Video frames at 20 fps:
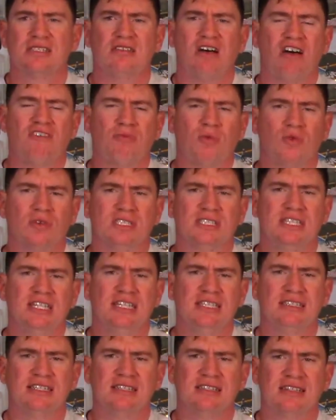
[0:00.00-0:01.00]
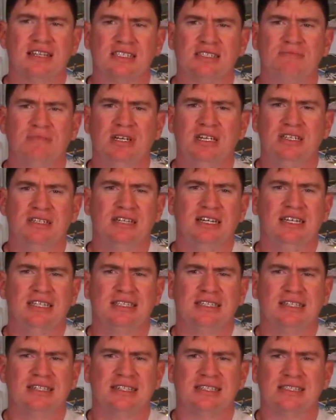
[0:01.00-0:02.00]
Sophomore season doesn't mean that
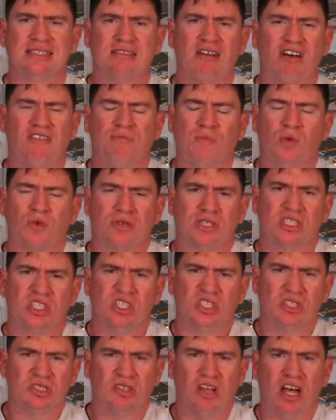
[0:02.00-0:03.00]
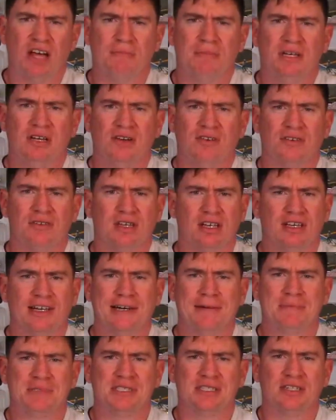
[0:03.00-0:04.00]
he's in a sophomore slump here in the
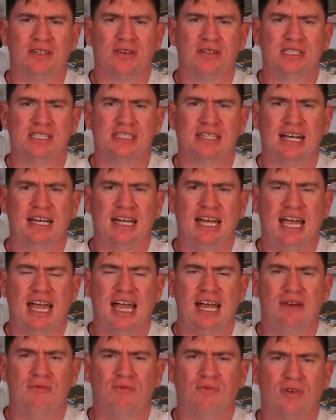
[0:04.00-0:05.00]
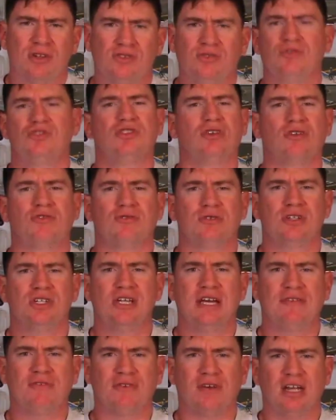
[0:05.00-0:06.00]
Cup Series in that 8 Richard
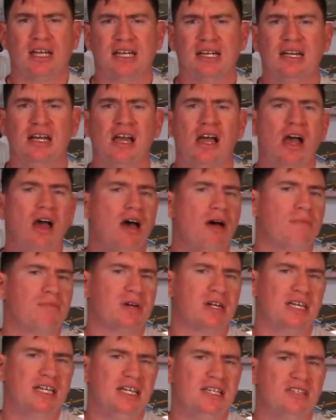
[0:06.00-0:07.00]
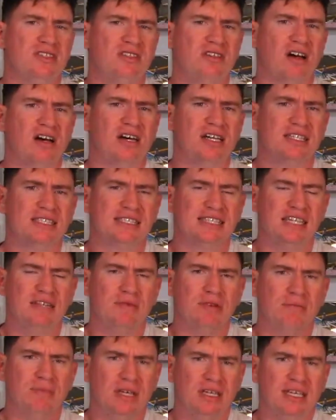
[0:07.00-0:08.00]
Childress Chevrolet, but he does
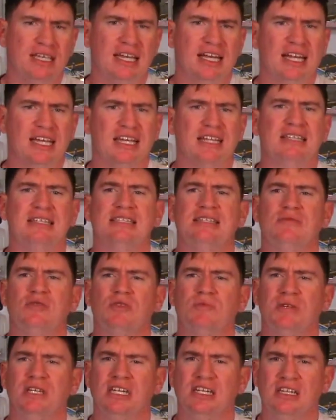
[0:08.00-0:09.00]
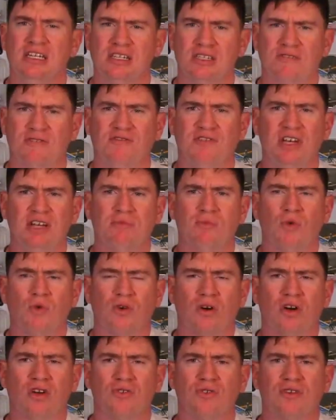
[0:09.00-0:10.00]
seem to be getting it. He seems to be getting his feet
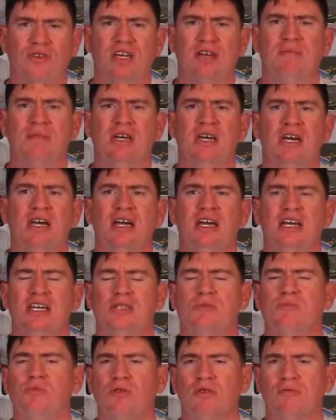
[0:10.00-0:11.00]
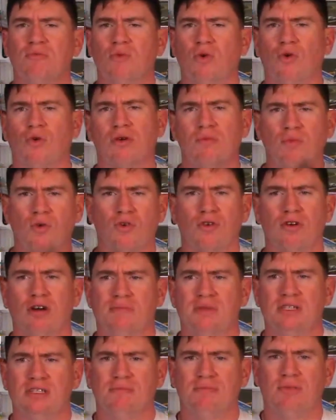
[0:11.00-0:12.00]
more under him. He's moving more and
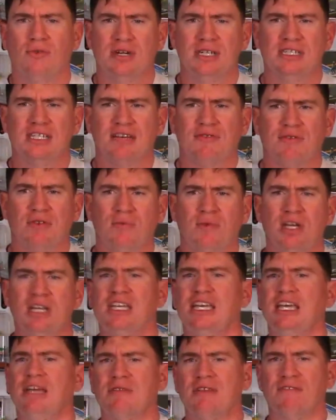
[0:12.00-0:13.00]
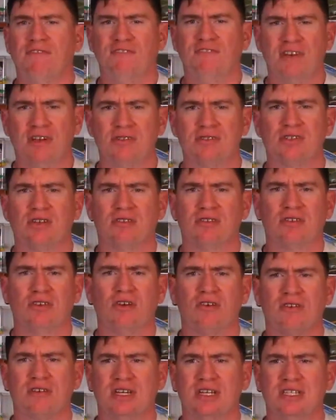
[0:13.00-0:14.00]
more up in the points every week, keeping the fenders on
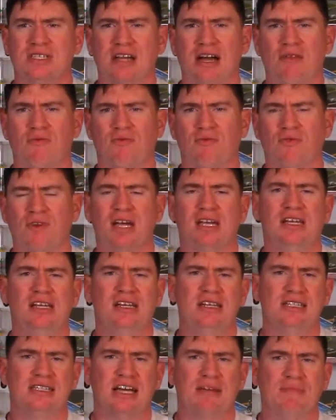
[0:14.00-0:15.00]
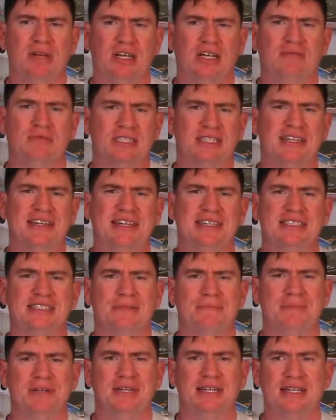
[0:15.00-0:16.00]
the car. He's not wrecking. He's not making
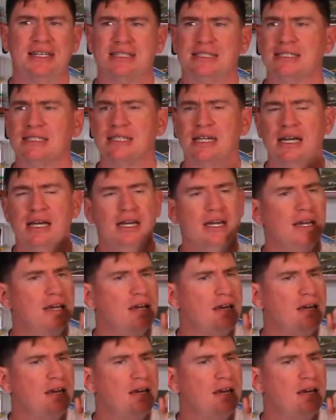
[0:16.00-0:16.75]
mistakes in the pits.